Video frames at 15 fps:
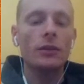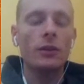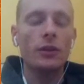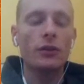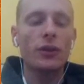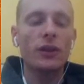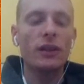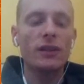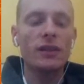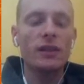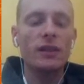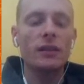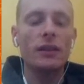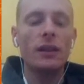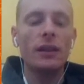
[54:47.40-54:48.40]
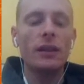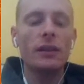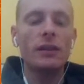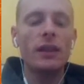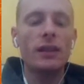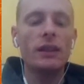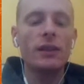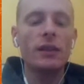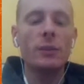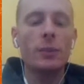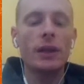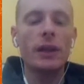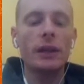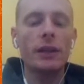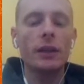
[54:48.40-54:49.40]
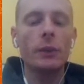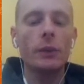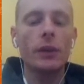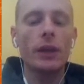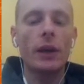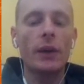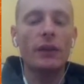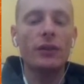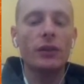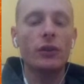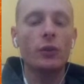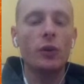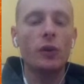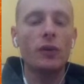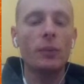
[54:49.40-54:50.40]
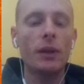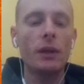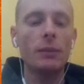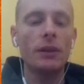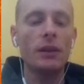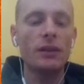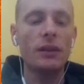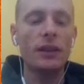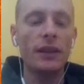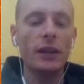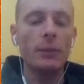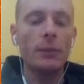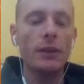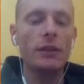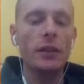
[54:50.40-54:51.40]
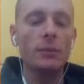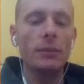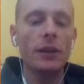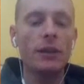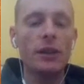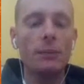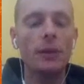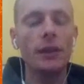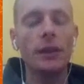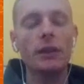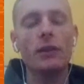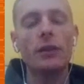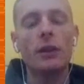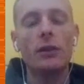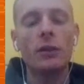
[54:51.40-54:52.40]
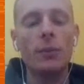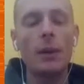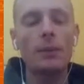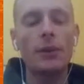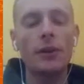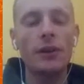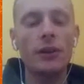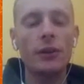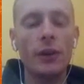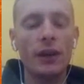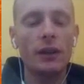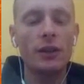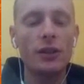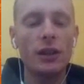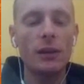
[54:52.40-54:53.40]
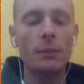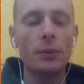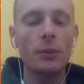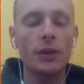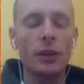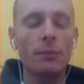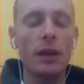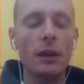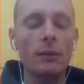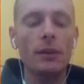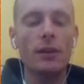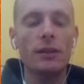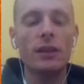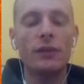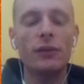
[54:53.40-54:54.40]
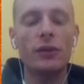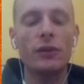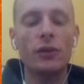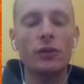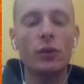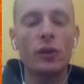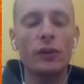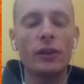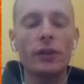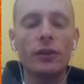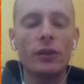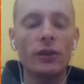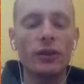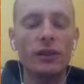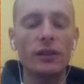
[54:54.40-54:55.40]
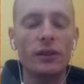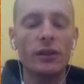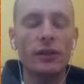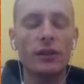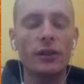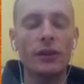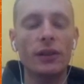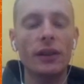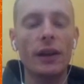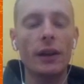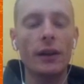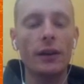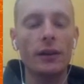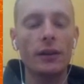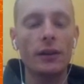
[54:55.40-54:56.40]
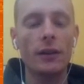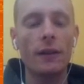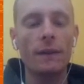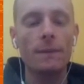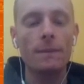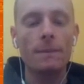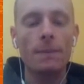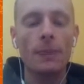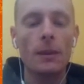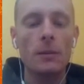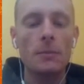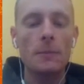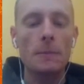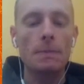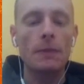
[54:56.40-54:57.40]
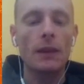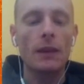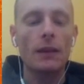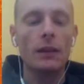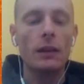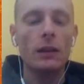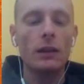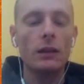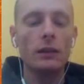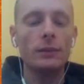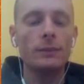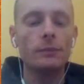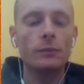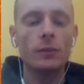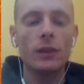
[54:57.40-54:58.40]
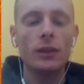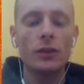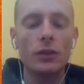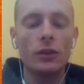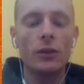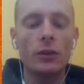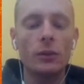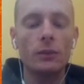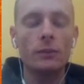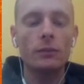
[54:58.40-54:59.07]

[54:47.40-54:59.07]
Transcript: the trick is is taking the spring without having control of the babies, and that can be done by jumping. Remember, you can jump with the babies if you have control of the adults as long as they're in the air. Um, so